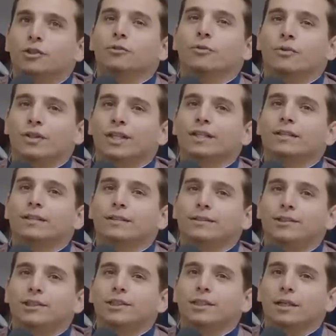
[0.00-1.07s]
you think the
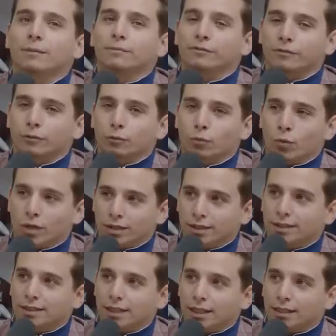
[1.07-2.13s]
GM for one
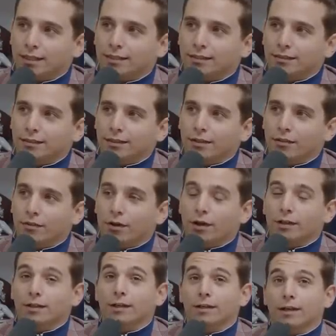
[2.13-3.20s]
second
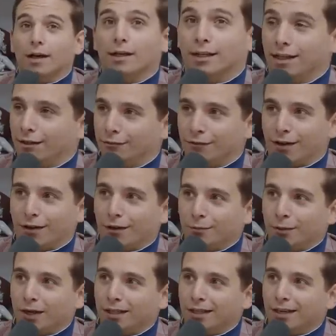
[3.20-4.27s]
thought like, I can't fire
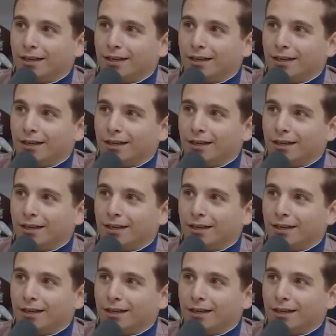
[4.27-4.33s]
him right